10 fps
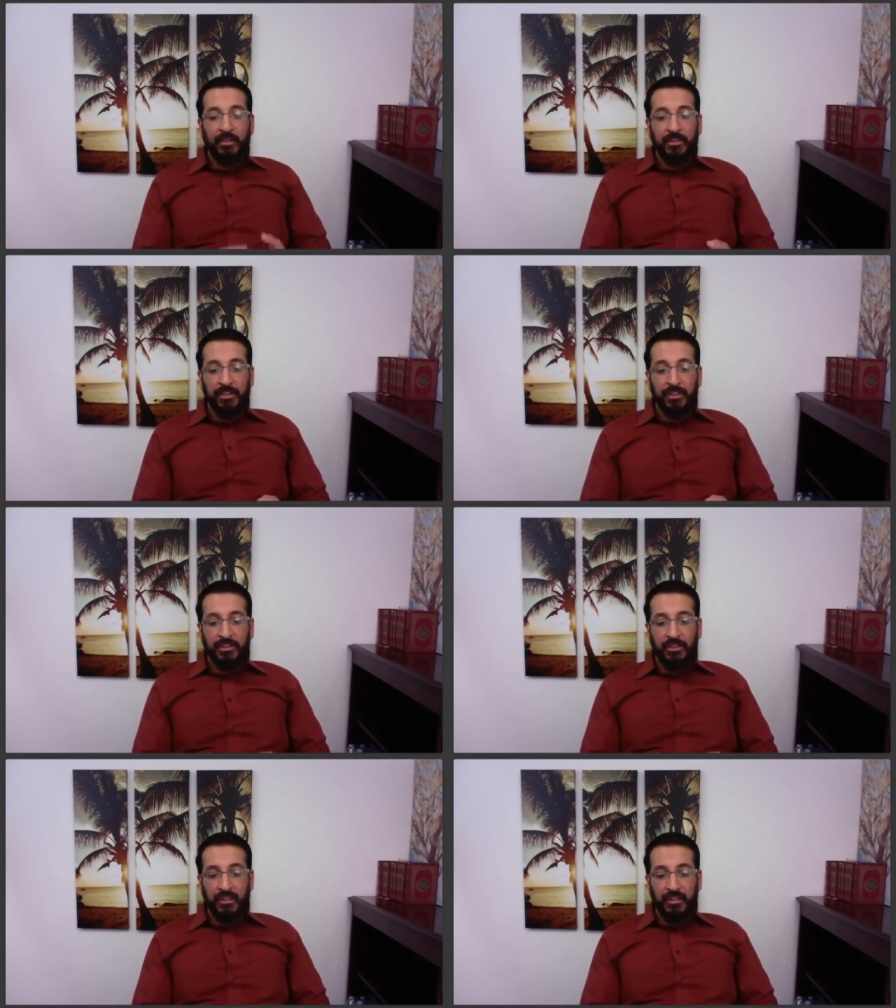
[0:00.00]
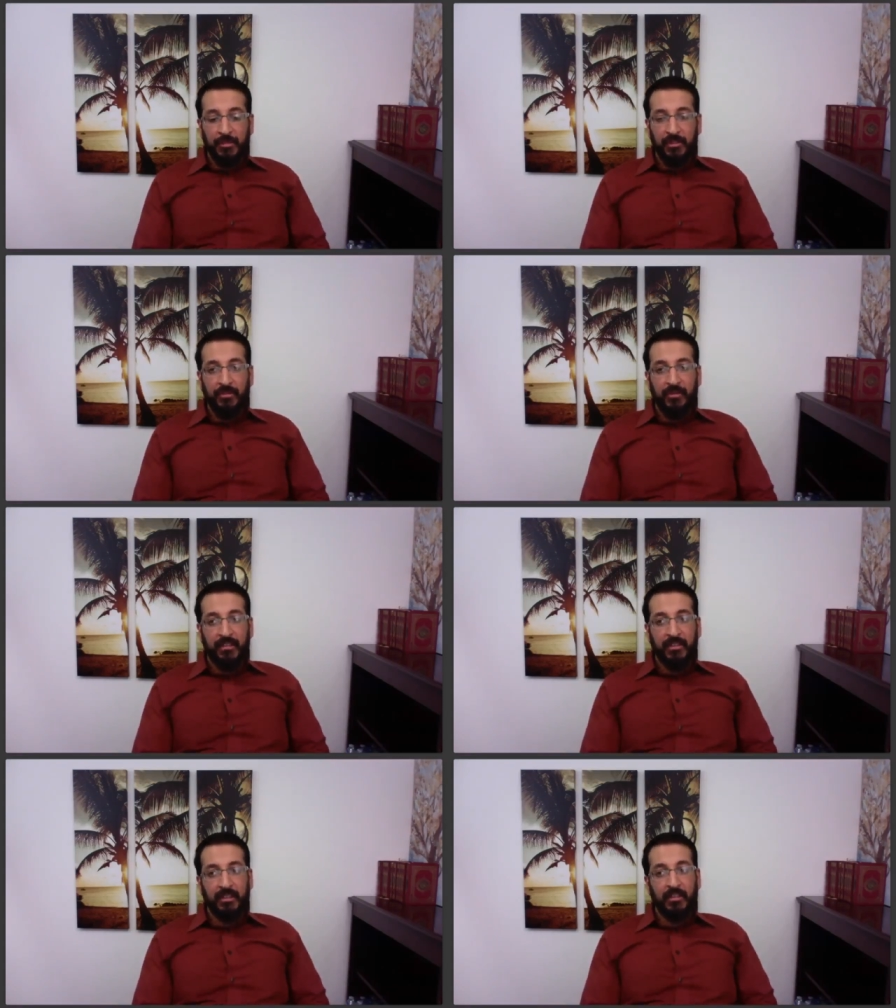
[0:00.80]
function is starting to be
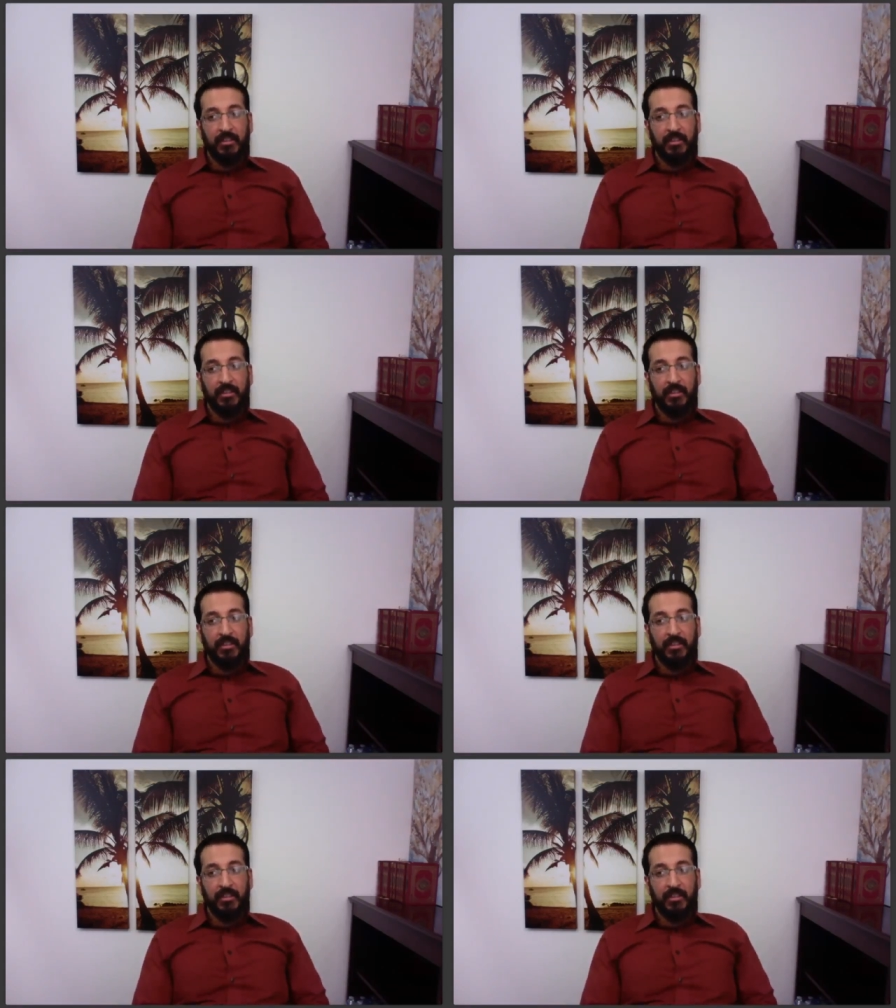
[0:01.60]
affected,